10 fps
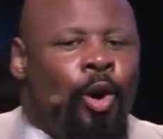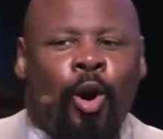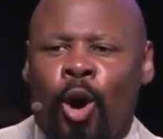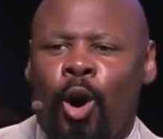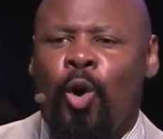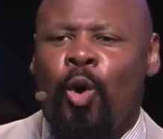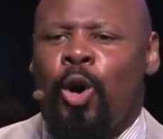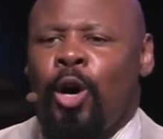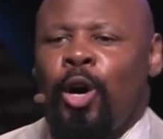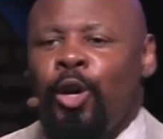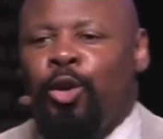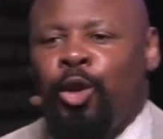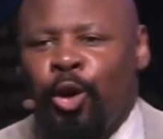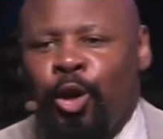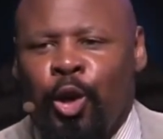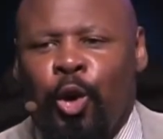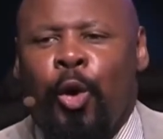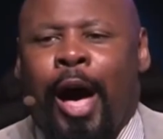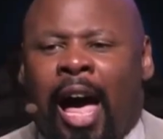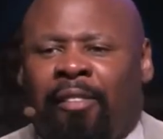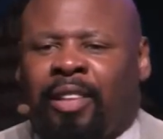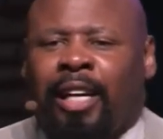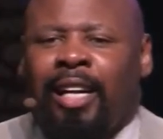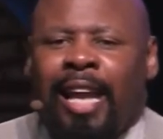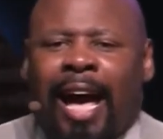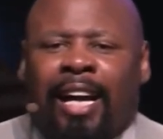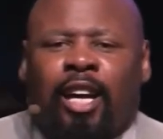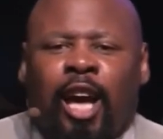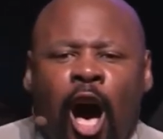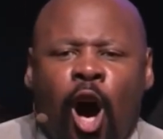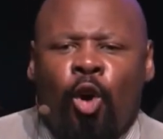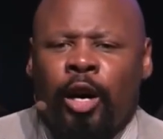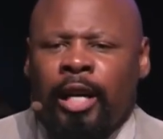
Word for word: Who do you have to let go